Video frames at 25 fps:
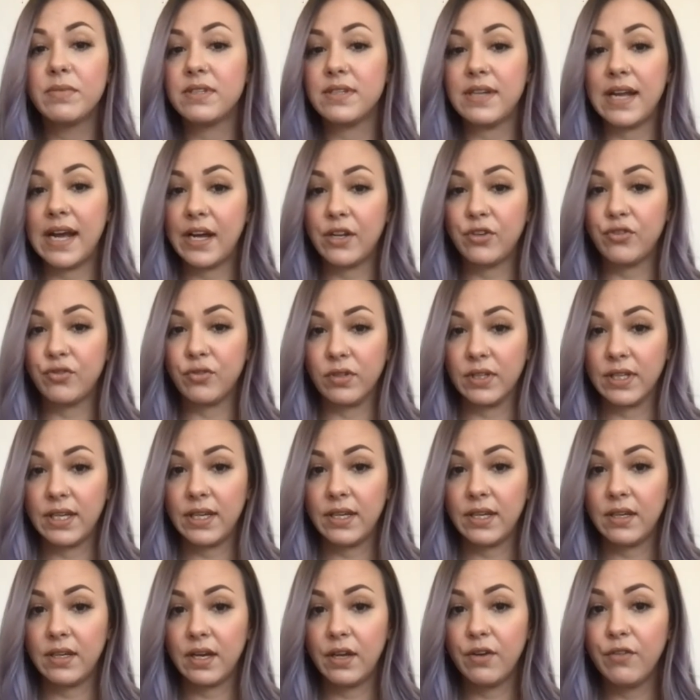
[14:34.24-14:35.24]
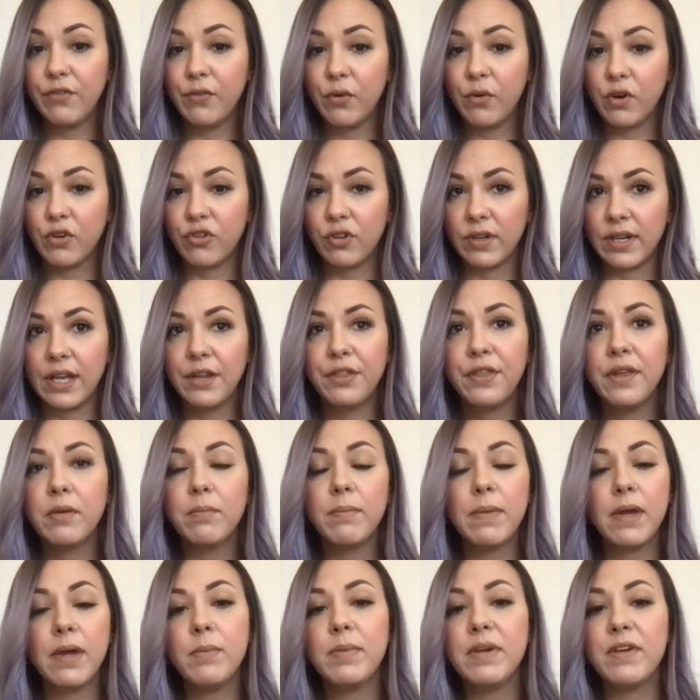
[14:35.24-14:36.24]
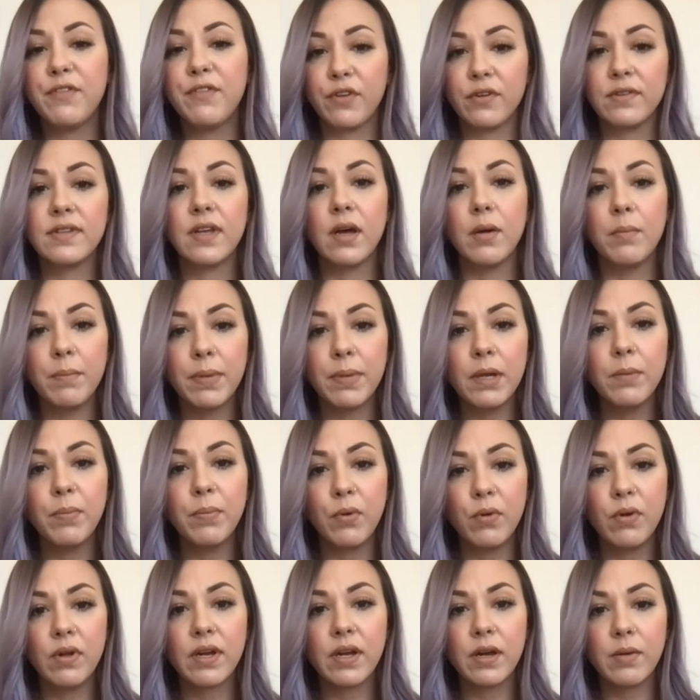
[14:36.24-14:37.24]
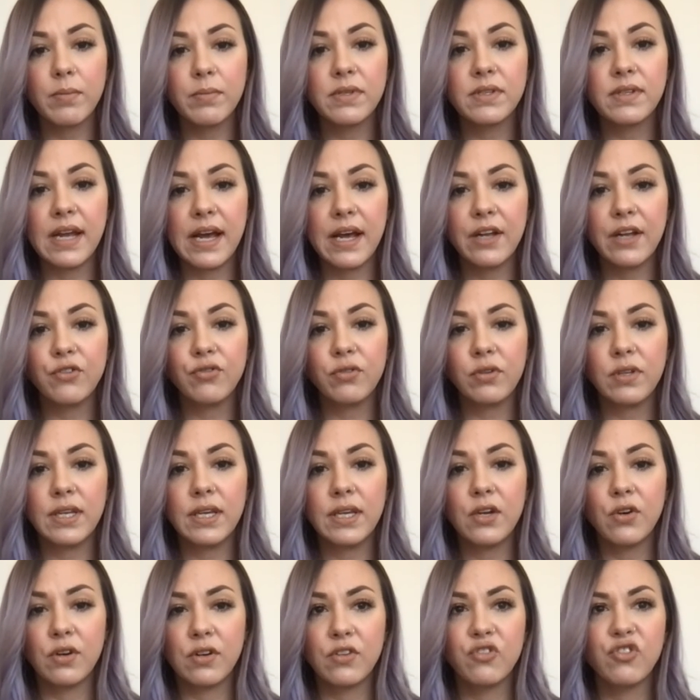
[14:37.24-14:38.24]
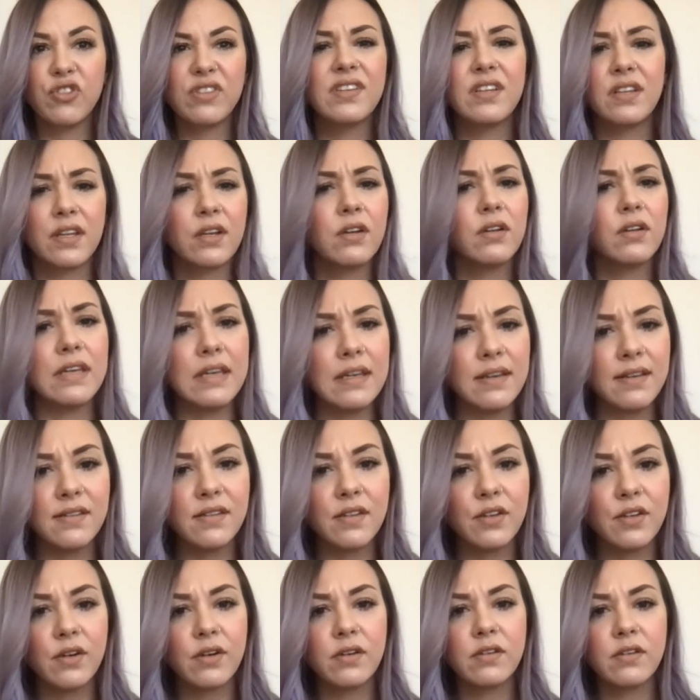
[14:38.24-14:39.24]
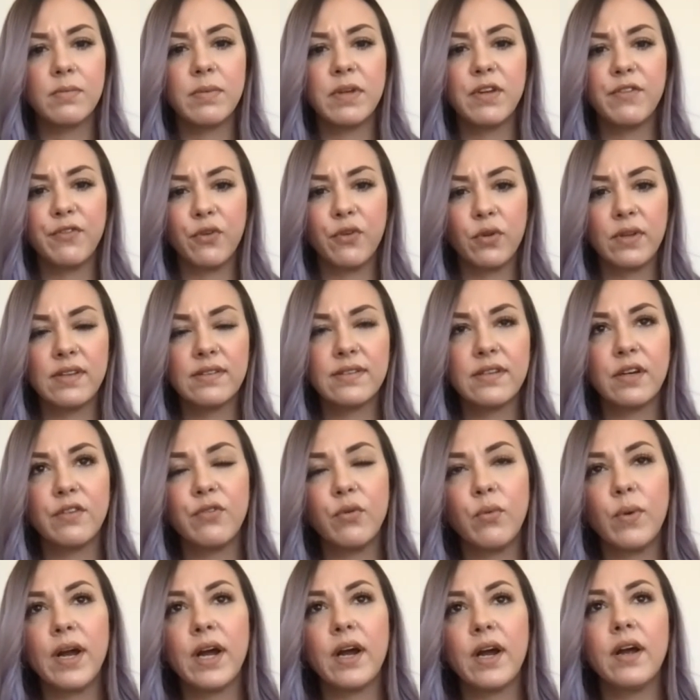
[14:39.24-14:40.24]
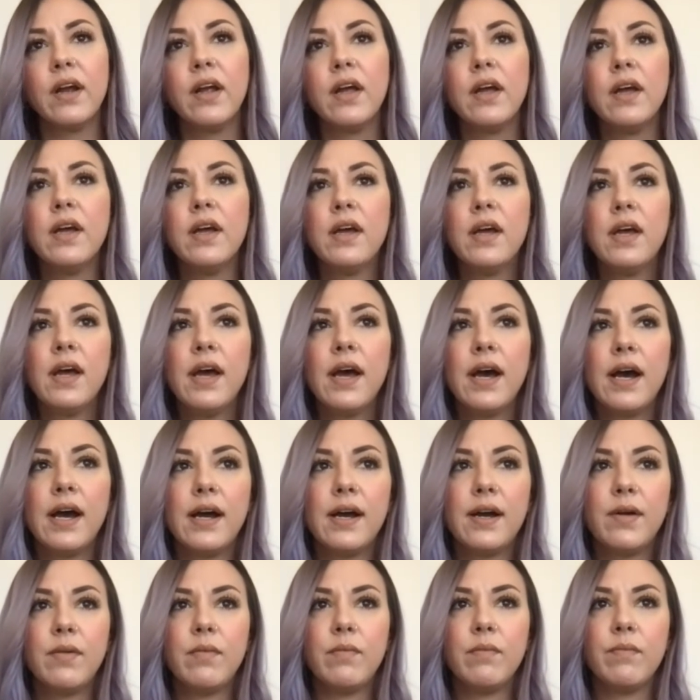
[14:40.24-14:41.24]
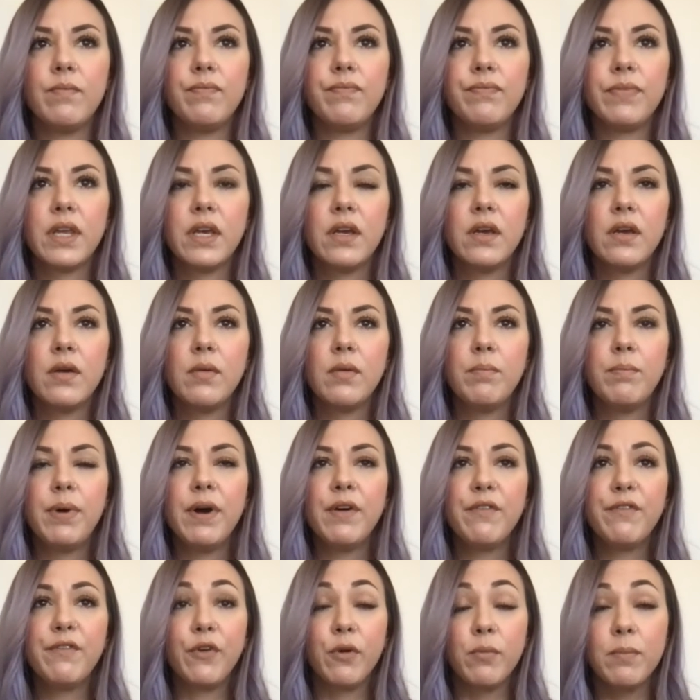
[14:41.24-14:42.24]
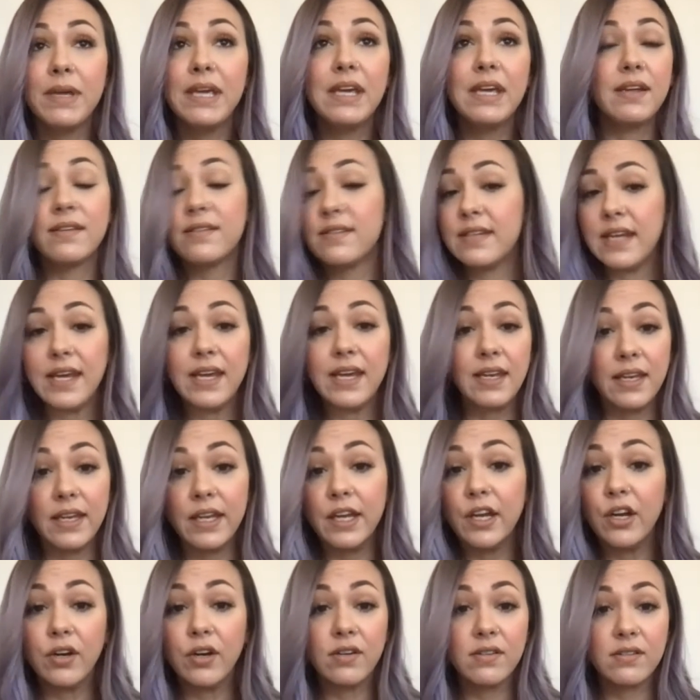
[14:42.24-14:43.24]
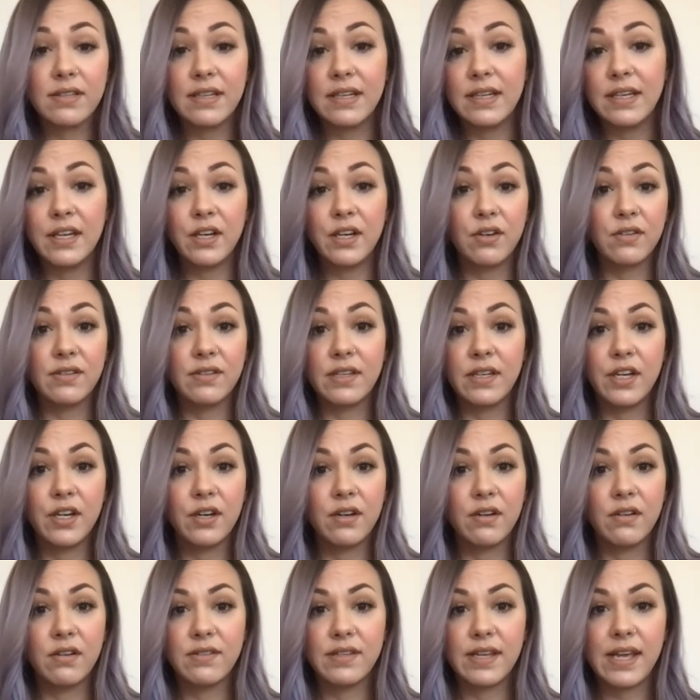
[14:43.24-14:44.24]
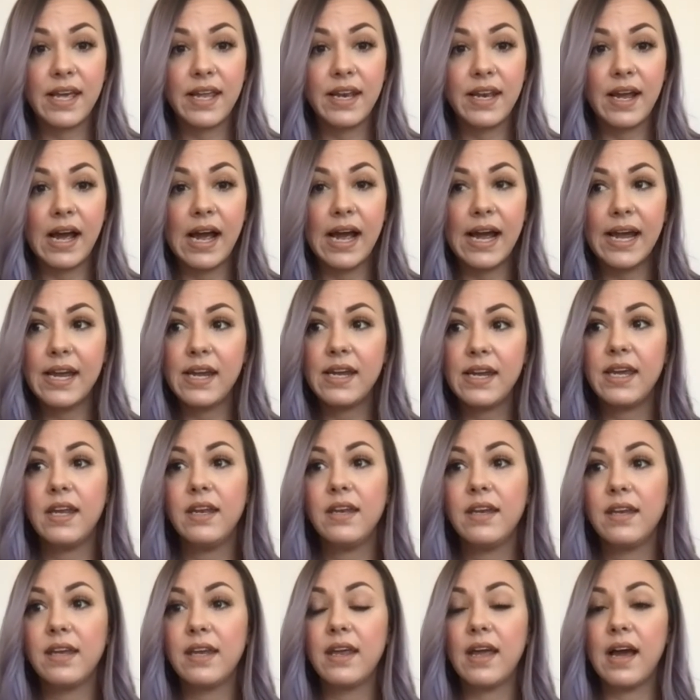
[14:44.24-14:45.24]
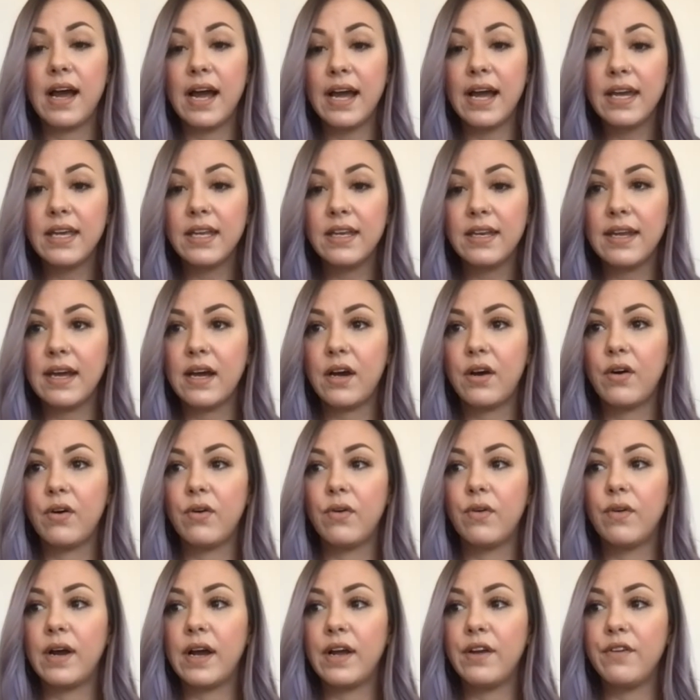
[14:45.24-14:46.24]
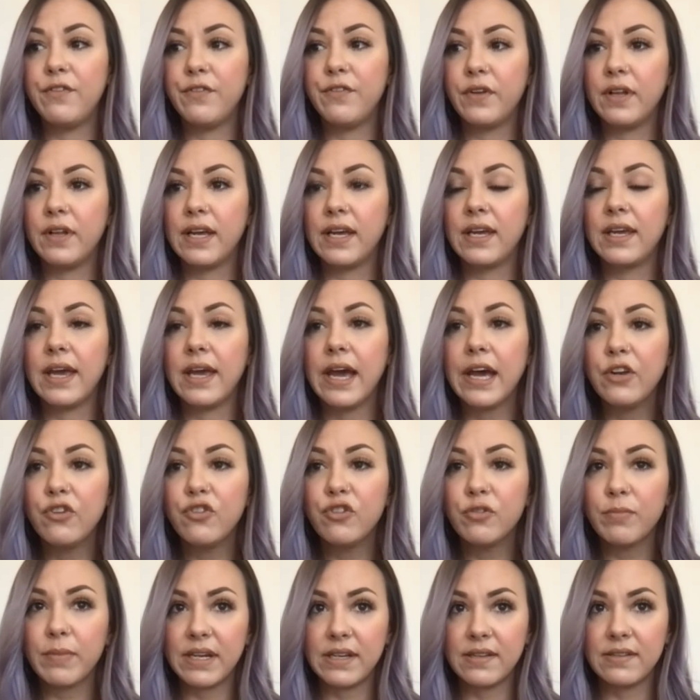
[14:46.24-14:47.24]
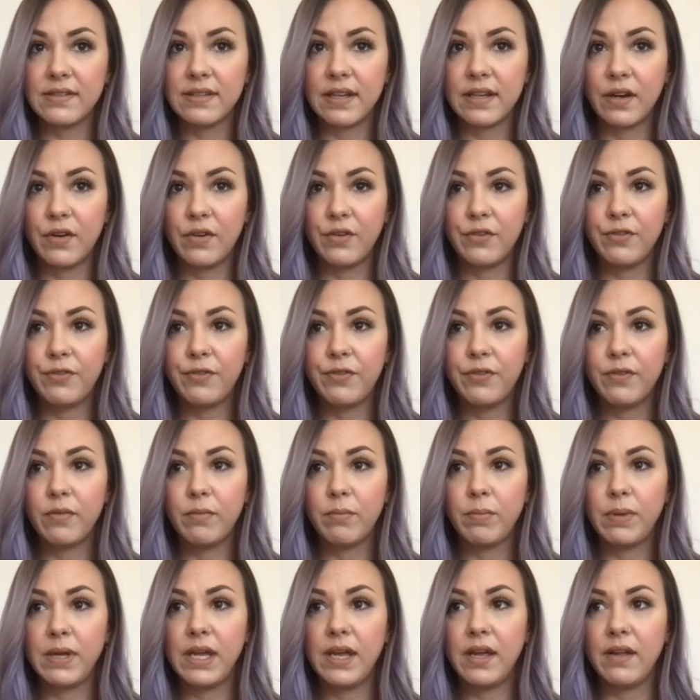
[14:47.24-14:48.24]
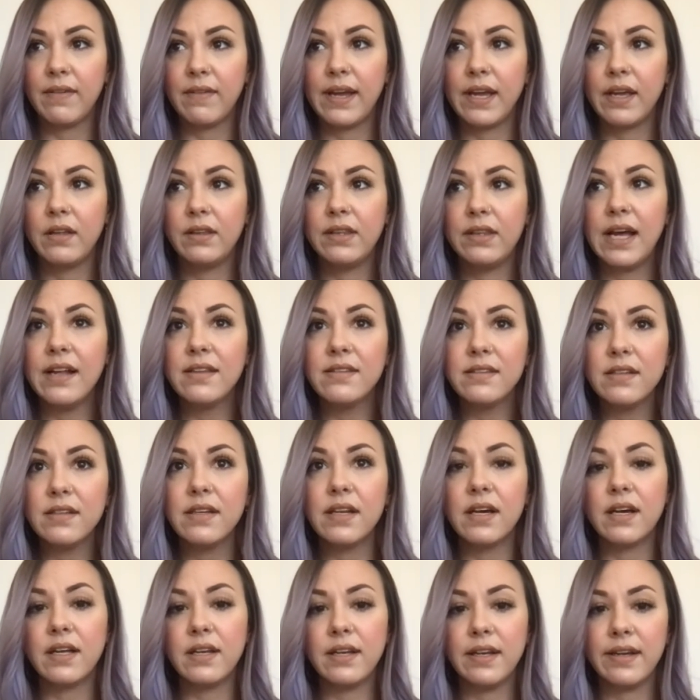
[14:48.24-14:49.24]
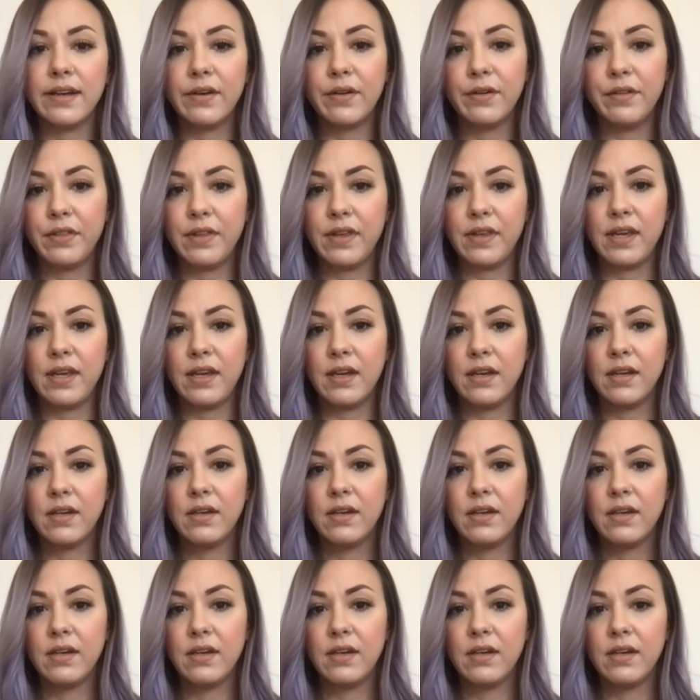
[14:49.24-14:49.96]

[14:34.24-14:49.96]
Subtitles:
naturally. Unfortunately, I think maybe for some people it comes naturally, or it's just a little easier to be fully self-aware. Um, but for me, it's taken years and years and years, and I can now, I feel like, catch myself being like, that's an unhealthy